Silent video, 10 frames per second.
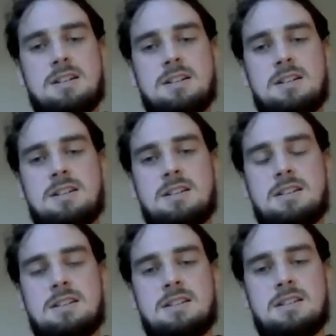
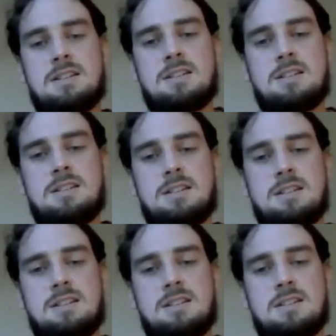
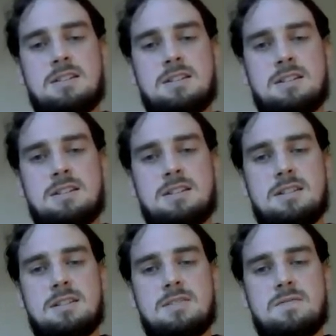
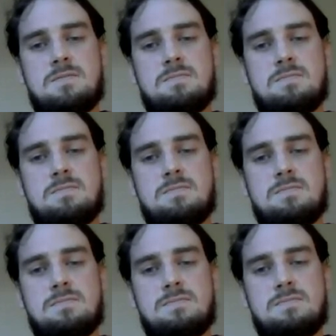
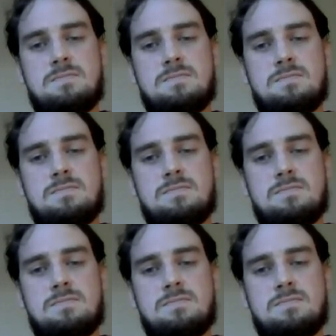
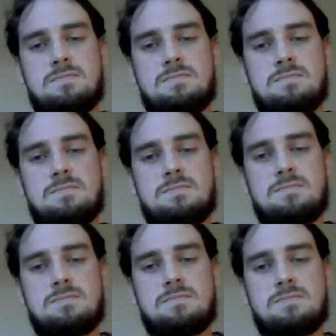
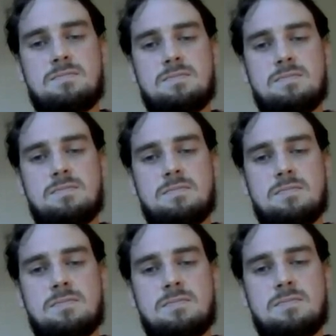
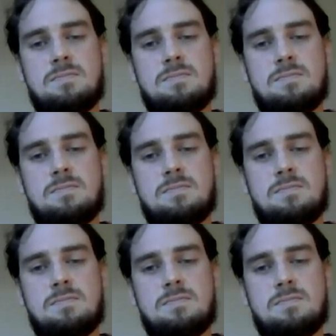This person isn't speaking.